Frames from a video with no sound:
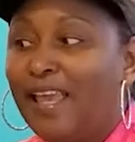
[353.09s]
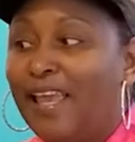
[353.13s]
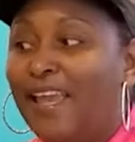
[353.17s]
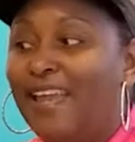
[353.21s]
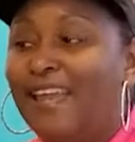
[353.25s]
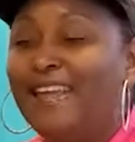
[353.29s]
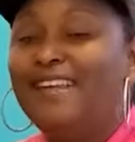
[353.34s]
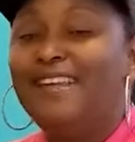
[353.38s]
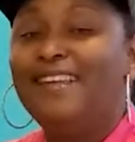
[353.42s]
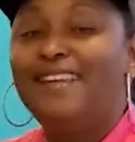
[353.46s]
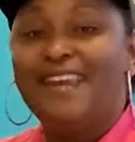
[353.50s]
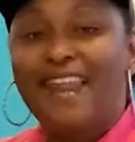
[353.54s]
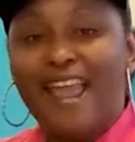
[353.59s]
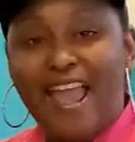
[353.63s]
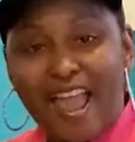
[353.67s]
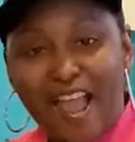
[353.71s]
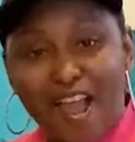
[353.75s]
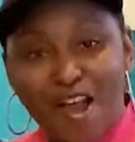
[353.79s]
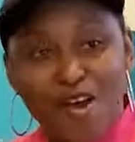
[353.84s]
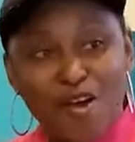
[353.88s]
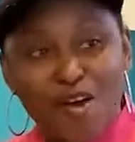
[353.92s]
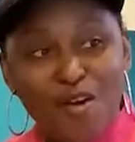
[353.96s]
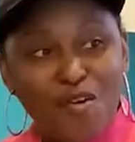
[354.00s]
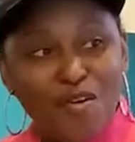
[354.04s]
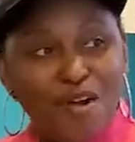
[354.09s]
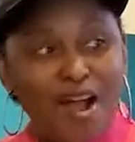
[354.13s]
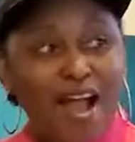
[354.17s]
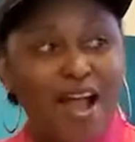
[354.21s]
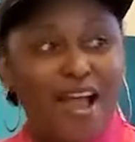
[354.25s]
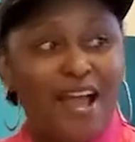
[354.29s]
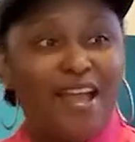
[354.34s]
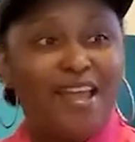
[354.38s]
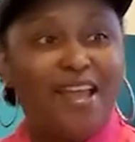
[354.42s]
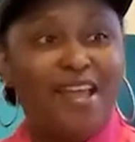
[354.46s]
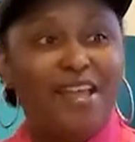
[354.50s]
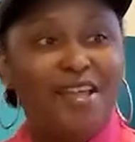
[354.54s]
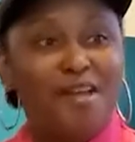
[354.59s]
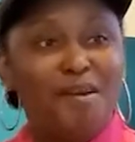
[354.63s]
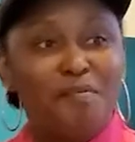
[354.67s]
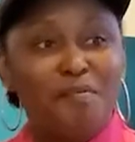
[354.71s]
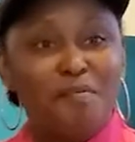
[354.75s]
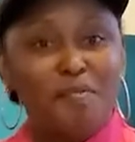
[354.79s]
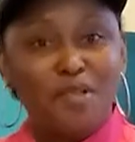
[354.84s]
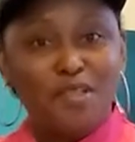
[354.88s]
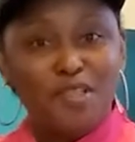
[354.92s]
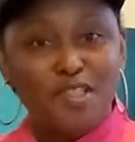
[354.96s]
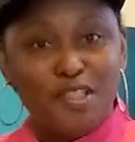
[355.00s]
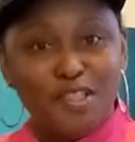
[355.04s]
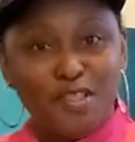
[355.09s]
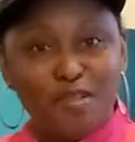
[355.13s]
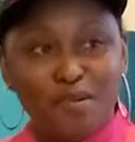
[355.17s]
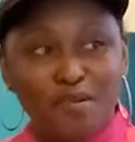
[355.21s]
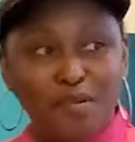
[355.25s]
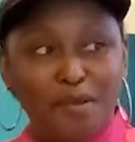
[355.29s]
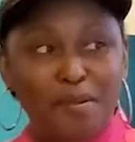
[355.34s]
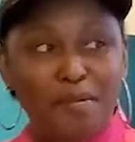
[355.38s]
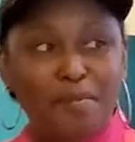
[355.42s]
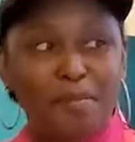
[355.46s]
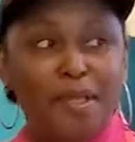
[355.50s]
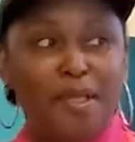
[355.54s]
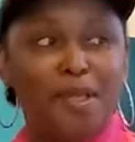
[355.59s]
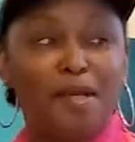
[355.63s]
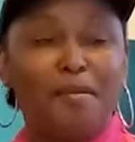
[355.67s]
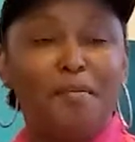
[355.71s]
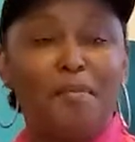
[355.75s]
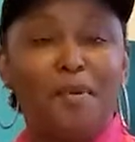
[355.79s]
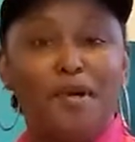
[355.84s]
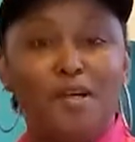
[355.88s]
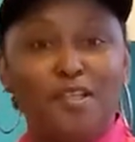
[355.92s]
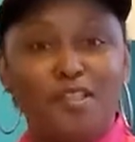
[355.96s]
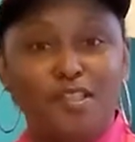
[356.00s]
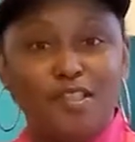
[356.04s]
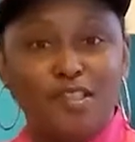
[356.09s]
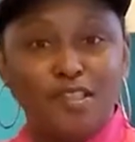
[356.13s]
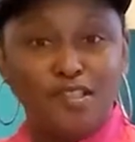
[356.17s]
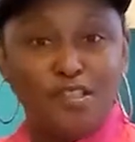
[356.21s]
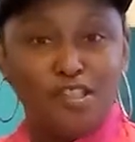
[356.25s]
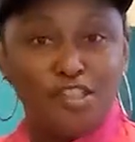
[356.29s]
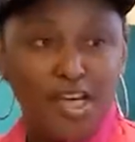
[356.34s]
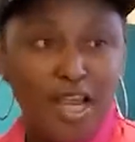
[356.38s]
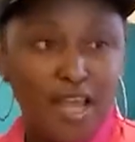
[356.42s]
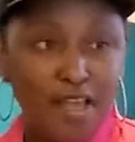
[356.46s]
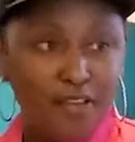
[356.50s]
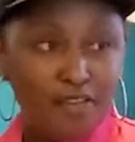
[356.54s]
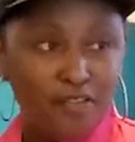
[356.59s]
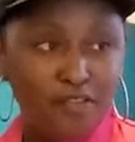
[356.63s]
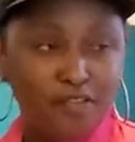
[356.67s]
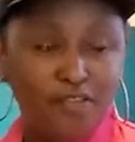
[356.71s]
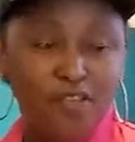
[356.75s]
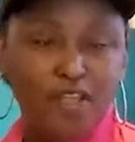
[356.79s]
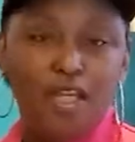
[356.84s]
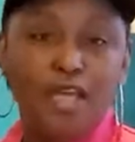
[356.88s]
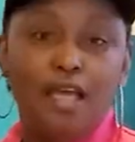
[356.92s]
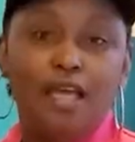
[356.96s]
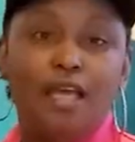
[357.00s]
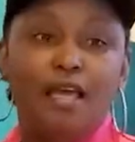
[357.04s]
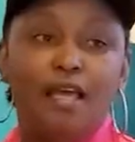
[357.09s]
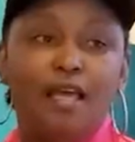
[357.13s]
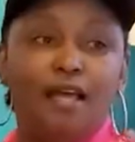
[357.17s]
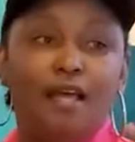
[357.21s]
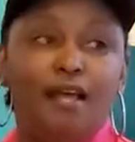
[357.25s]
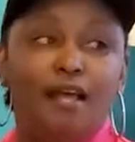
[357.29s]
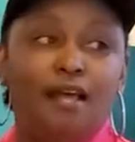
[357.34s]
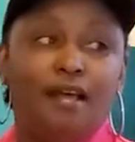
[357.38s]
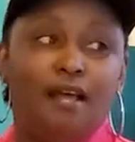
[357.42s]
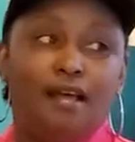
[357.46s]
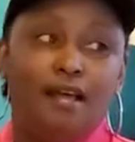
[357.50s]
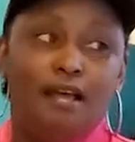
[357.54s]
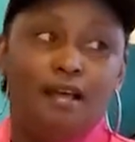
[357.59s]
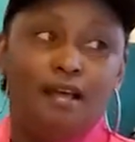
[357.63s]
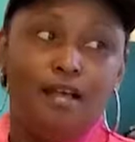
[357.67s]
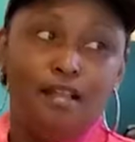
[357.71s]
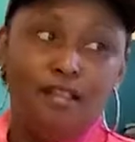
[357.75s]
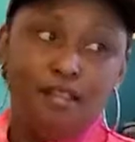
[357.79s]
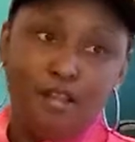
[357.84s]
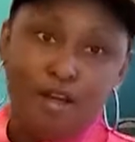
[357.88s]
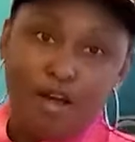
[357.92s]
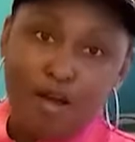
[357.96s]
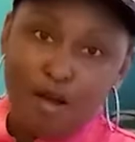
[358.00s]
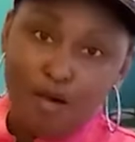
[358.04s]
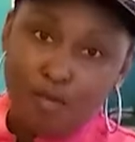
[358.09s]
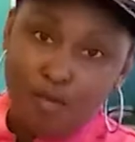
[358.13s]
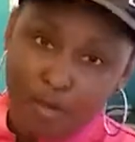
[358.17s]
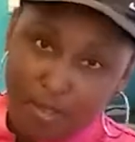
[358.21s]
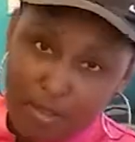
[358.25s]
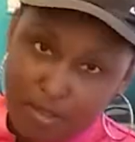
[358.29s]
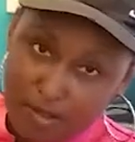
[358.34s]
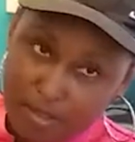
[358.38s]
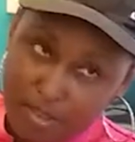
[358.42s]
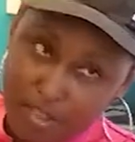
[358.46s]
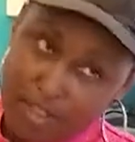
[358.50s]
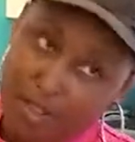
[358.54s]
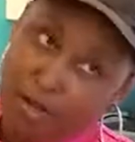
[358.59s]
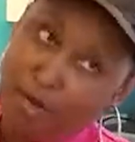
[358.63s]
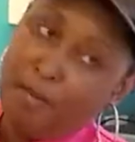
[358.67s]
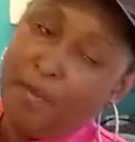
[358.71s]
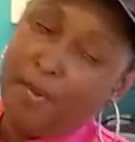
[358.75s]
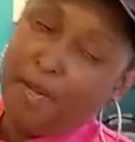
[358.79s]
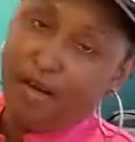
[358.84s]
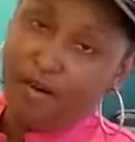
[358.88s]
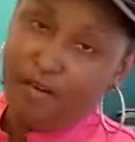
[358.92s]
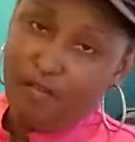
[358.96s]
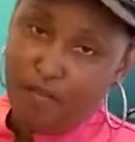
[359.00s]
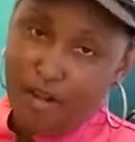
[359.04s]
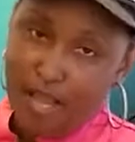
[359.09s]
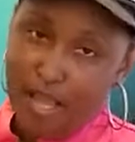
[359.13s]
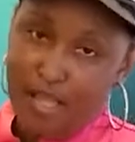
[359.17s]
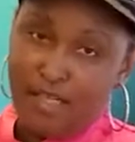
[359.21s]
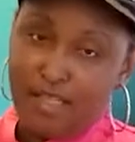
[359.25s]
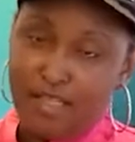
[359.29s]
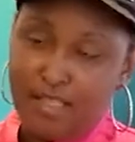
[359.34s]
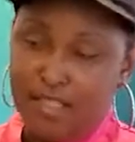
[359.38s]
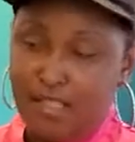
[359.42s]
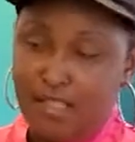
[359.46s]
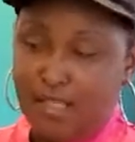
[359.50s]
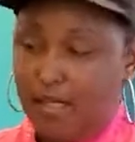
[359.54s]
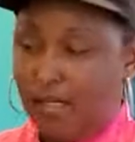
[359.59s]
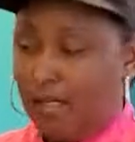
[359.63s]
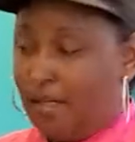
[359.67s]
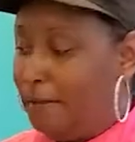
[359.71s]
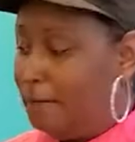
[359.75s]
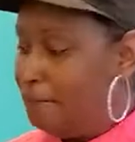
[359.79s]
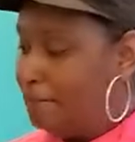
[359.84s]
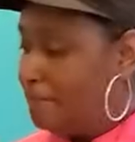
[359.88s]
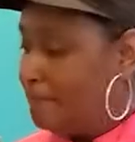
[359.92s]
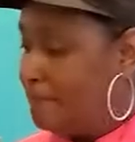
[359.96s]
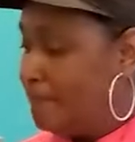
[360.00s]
and now I am pursuing being a personal chef, along with still being a flight attendant.